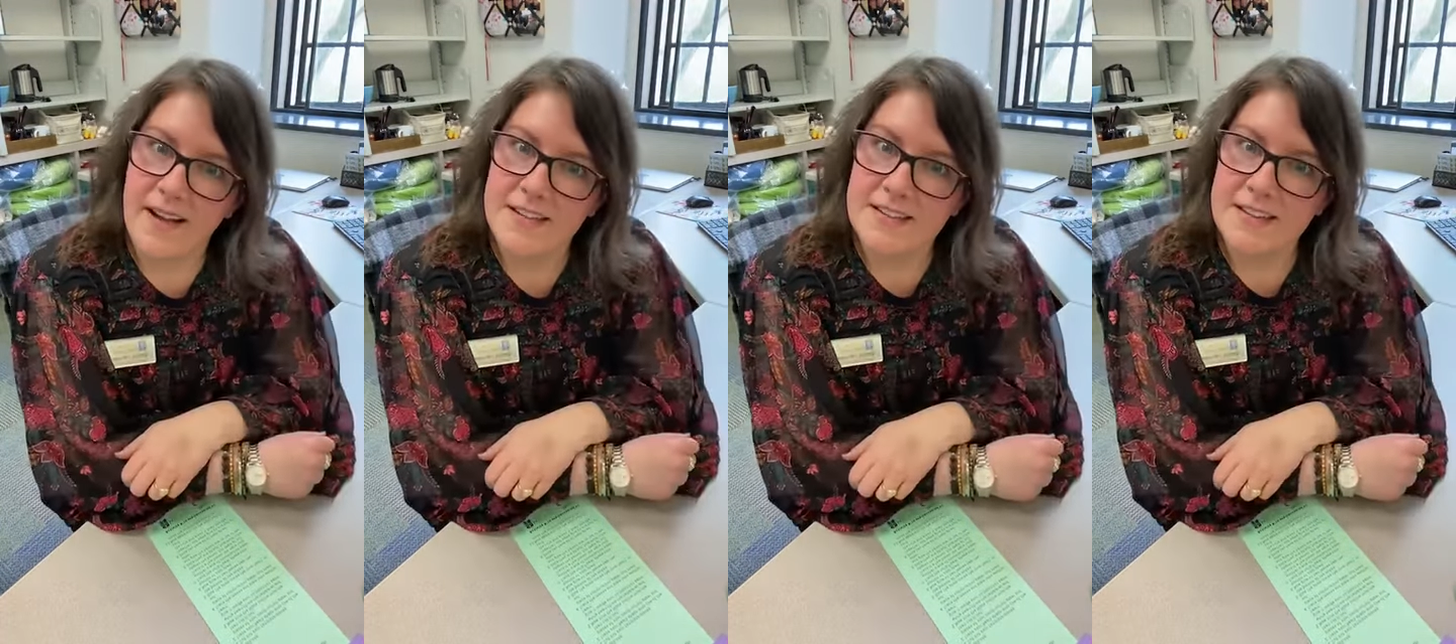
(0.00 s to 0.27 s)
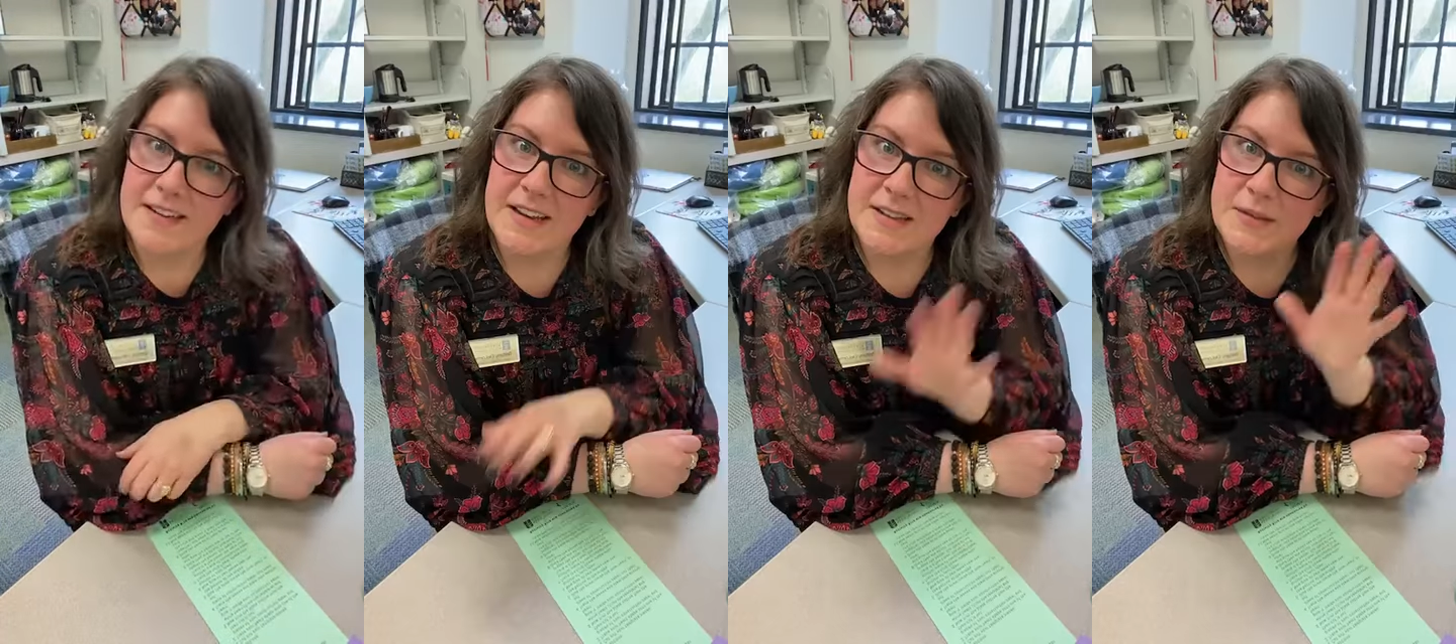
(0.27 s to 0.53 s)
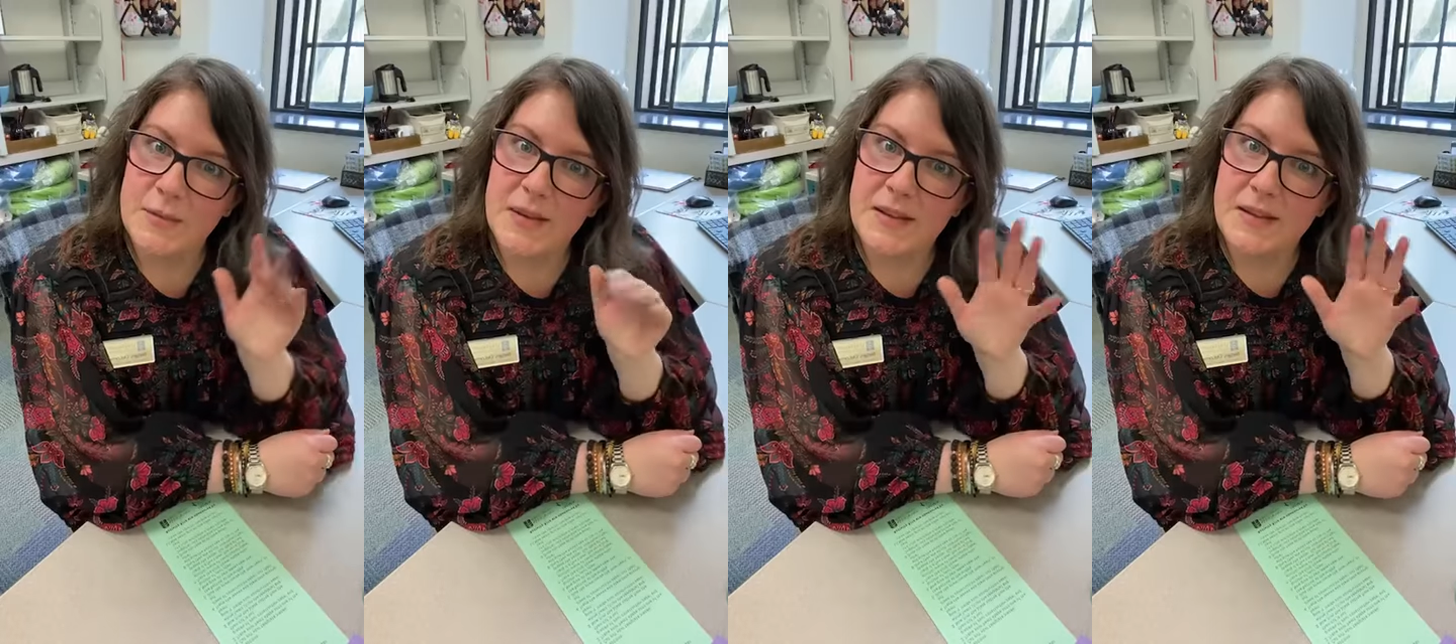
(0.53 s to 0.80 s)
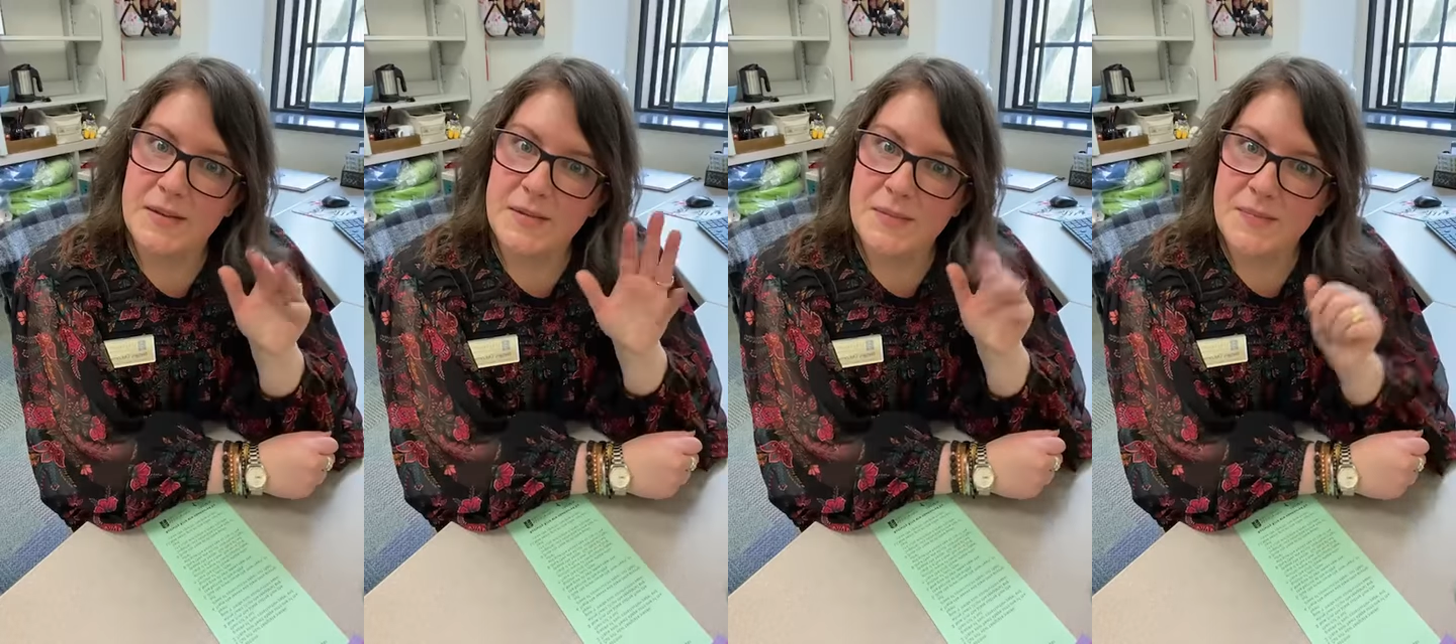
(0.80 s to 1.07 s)
I'll see you next
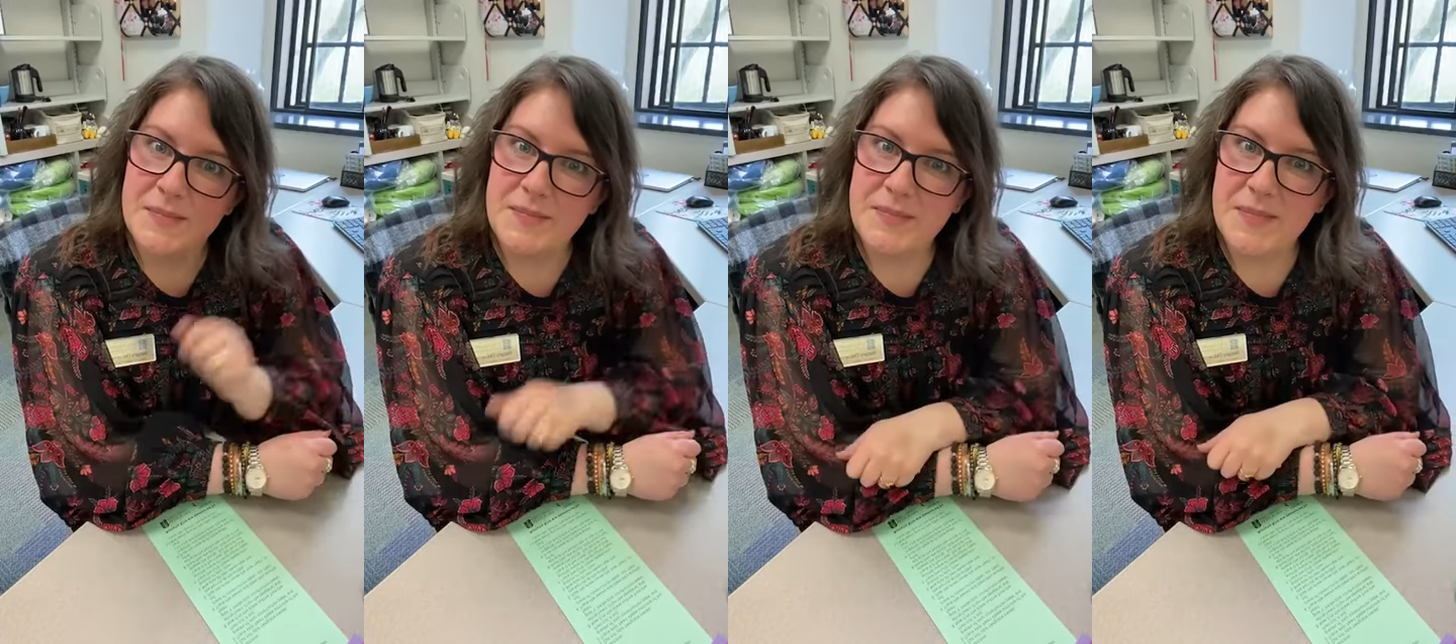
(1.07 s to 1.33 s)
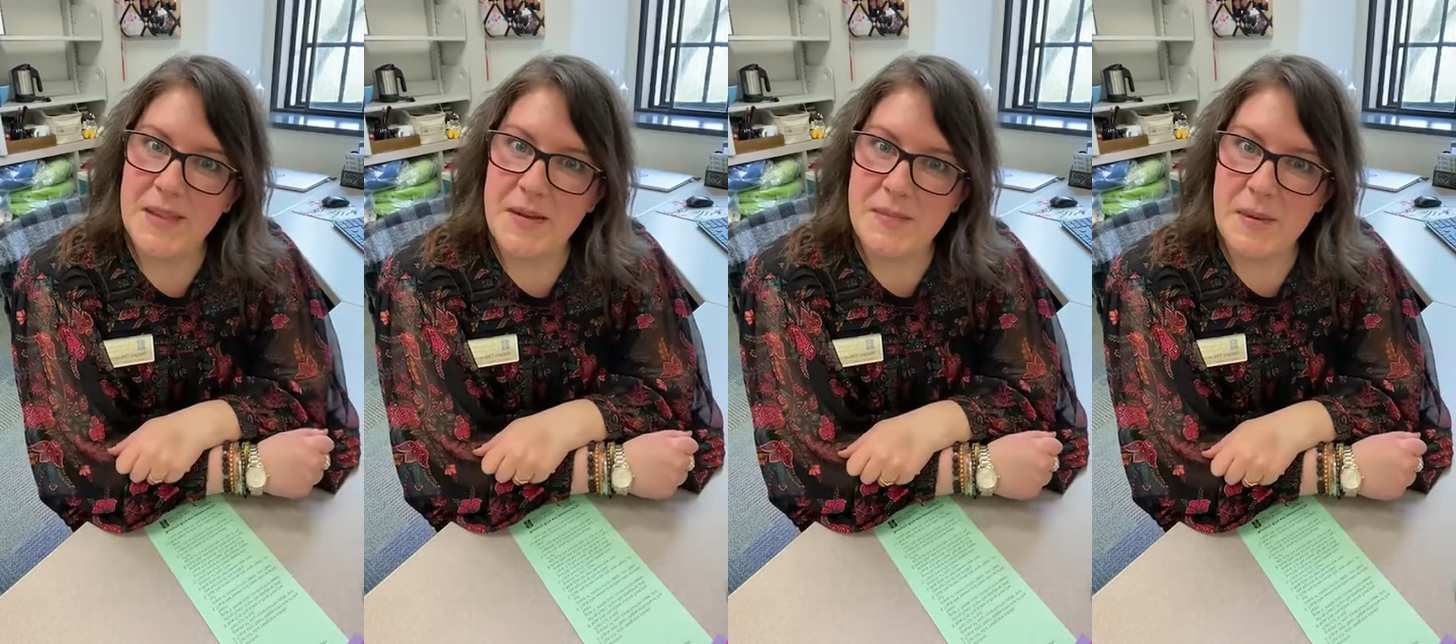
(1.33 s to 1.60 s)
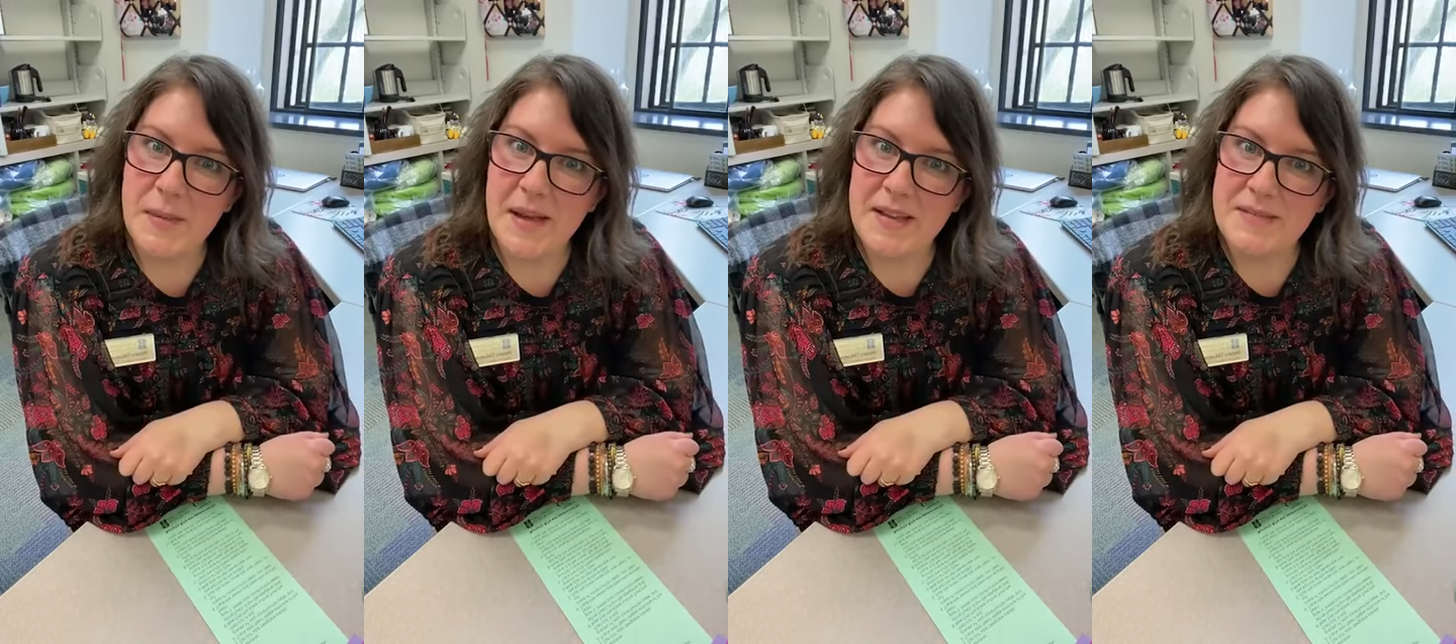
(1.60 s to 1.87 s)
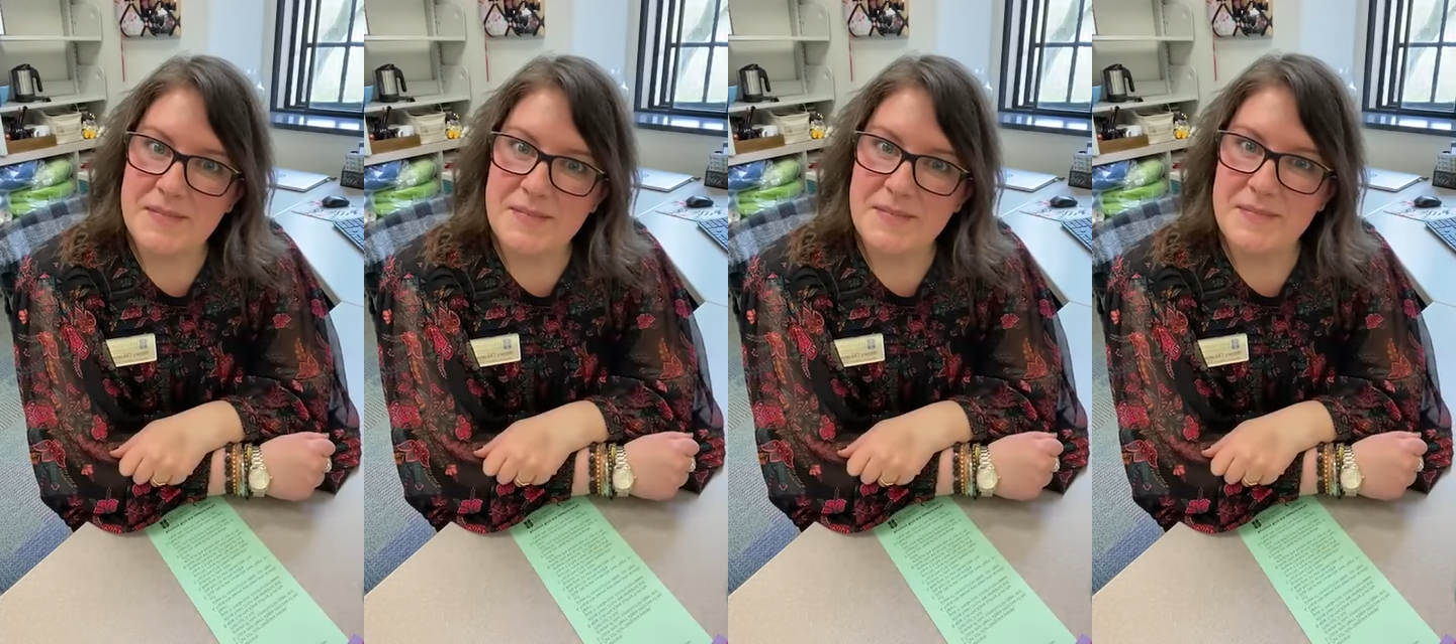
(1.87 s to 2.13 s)
week. Bye-bye.
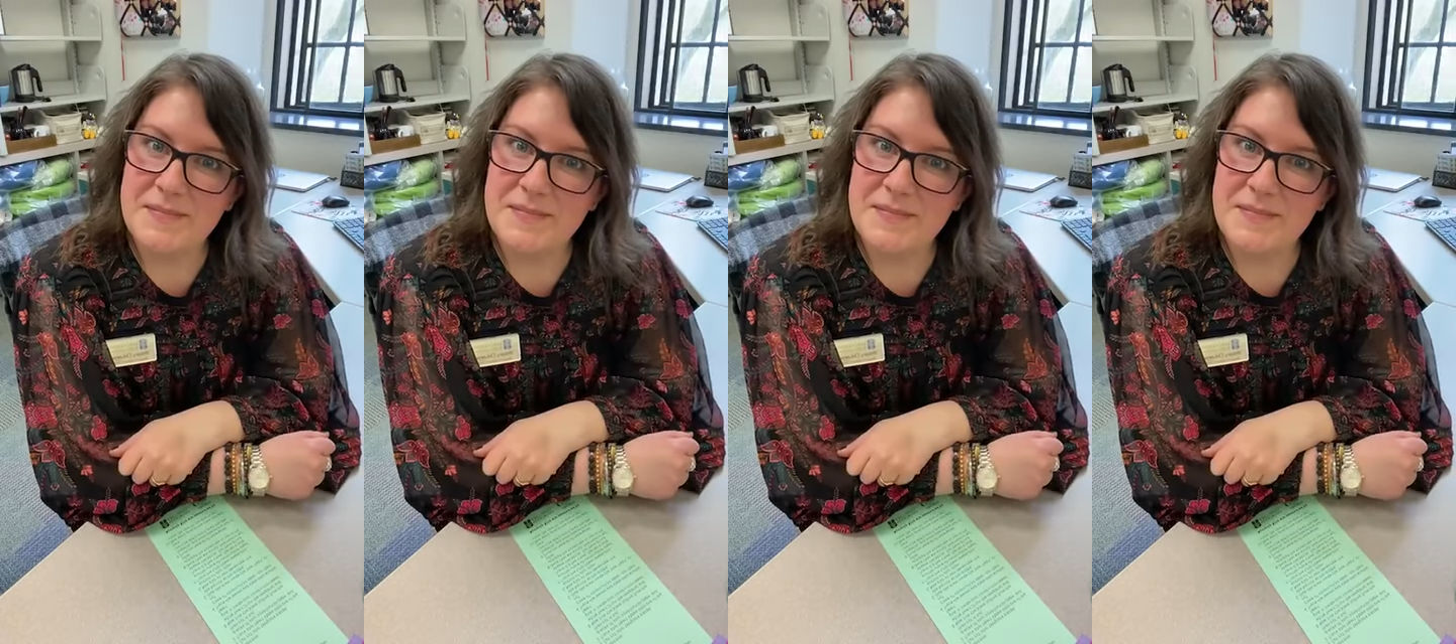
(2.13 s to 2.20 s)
